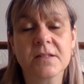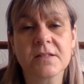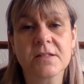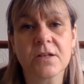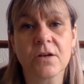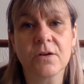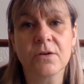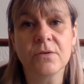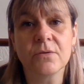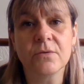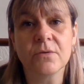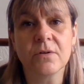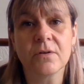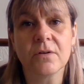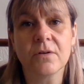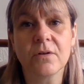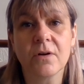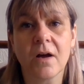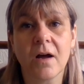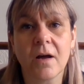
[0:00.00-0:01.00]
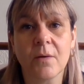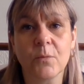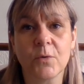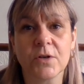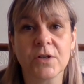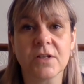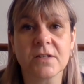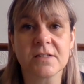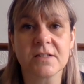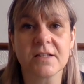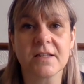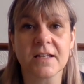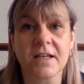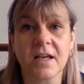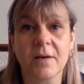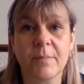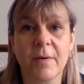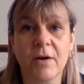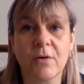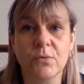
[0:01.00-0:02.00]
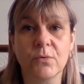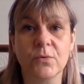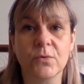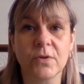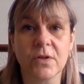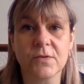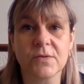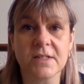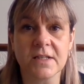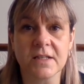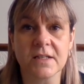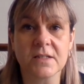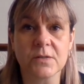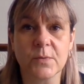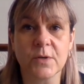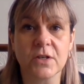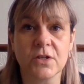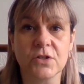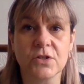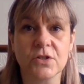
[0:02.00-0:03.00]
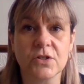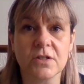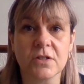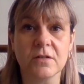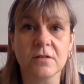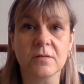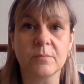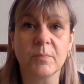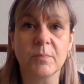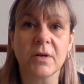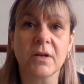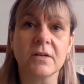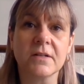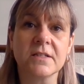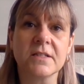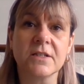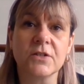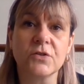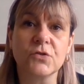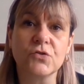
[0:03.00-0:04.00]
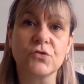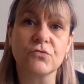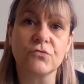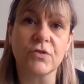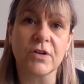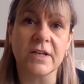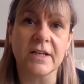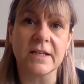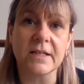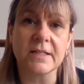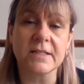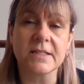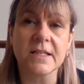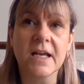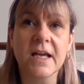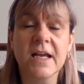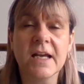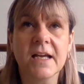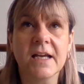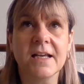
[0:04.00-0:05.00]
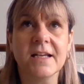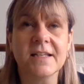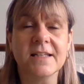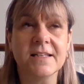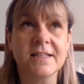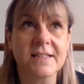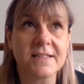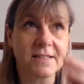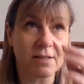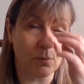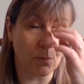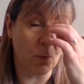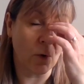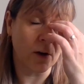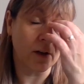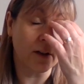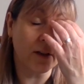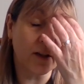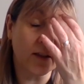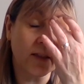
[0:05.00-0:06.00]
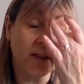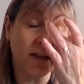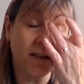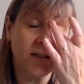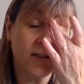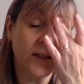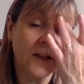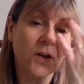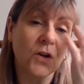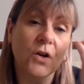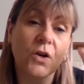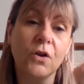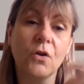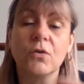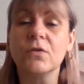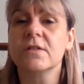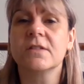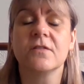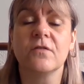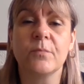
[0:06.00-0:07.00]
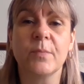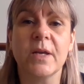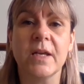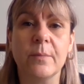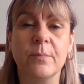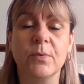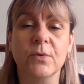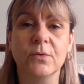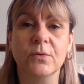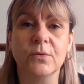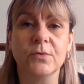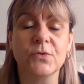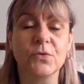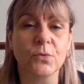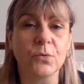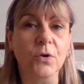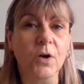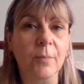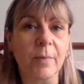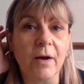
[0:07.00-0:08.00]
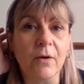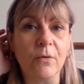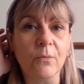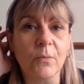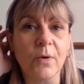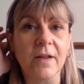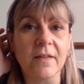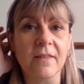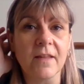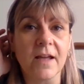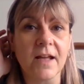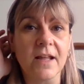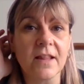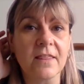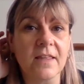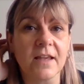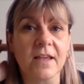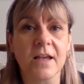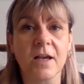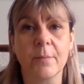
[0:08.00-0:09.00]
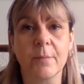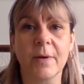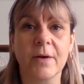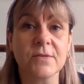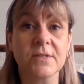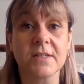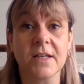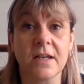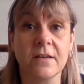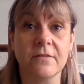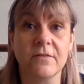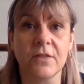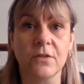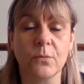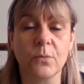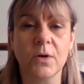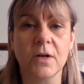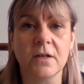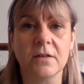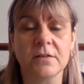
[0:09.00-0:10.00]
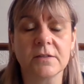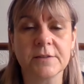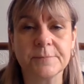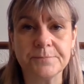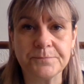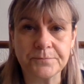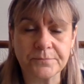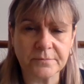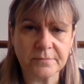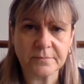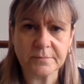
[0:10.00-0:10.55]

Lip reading: So I want us to think about all those things we can do. Planting trees is one of the things that lots of people talk about when they're thinking about saving the world.